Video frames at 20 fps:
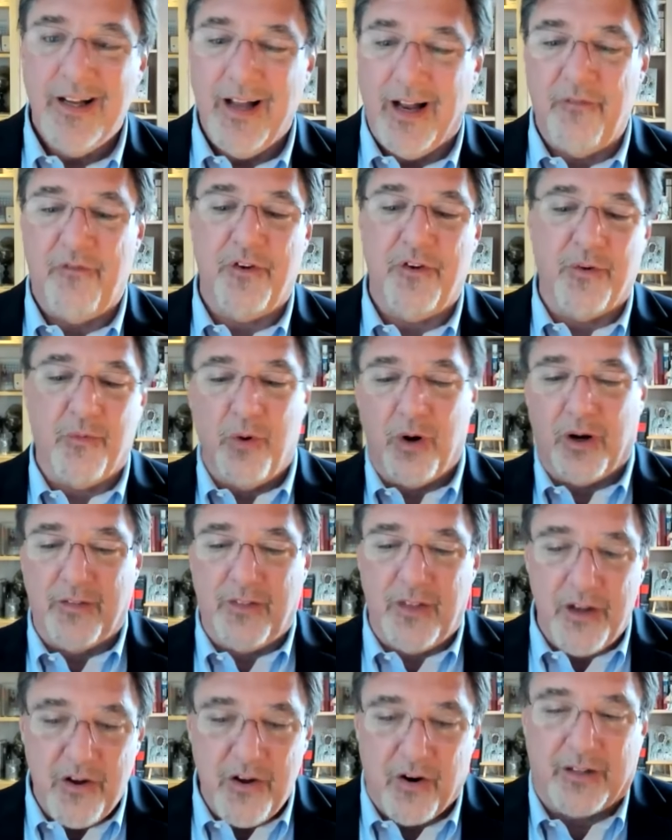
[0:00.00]
And if you're working
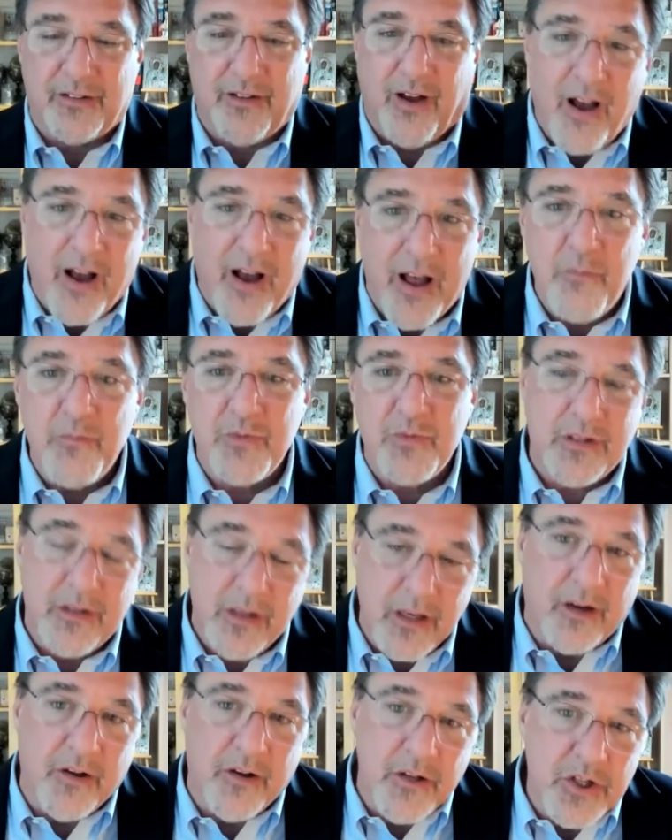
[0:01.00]
at the New York
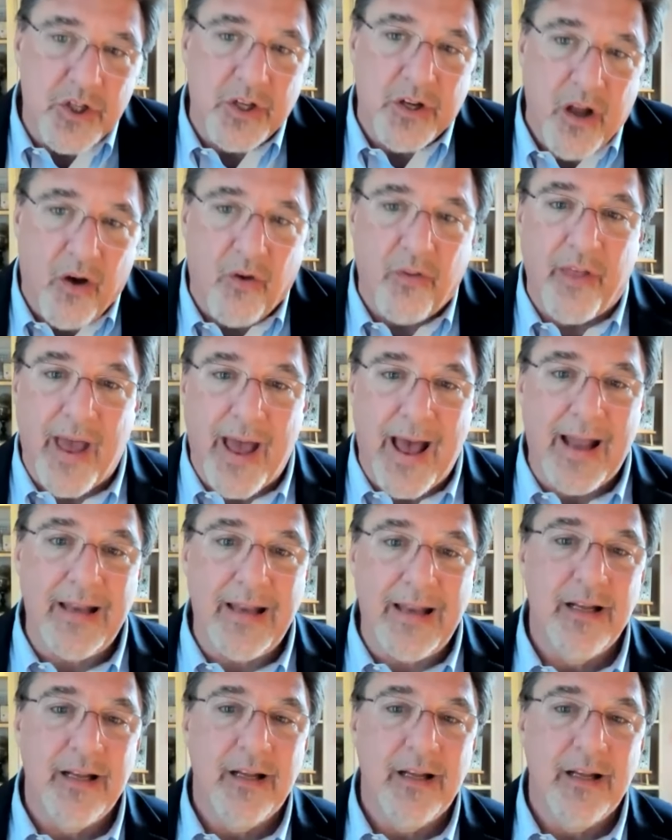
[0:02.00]
Times, you know, you should know that.